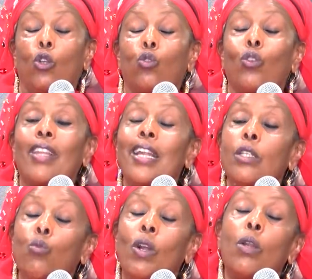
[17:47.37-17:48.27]
So that
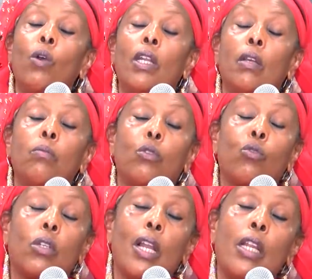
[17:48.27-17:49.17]
is what I'm
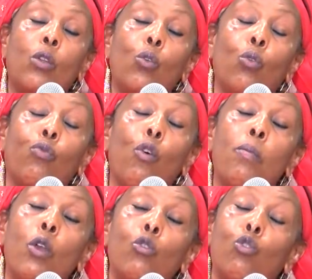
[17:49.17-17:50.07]
telling you. For
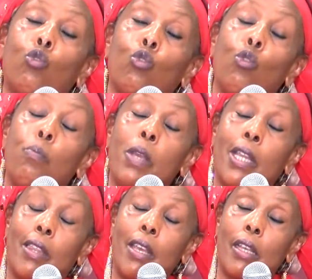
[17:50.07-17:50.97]
me also to do big
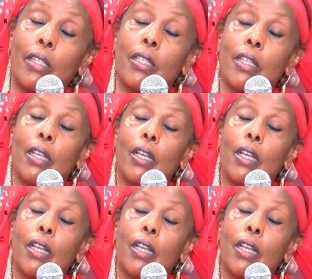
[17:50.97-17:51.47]
things,